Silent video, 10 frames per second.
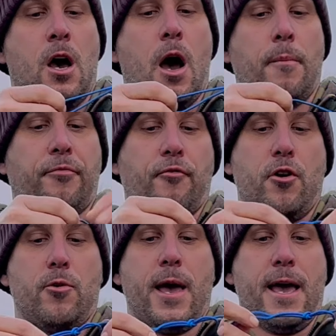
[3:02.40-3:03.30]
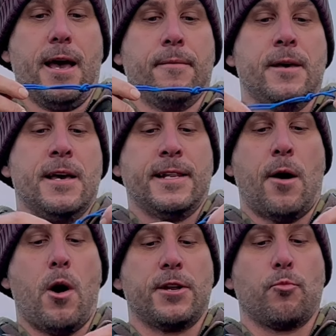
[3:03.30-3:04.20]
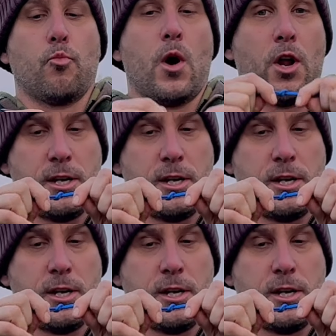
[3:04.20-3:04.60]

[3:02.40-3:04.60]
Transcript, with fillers: up through here. Now I, when I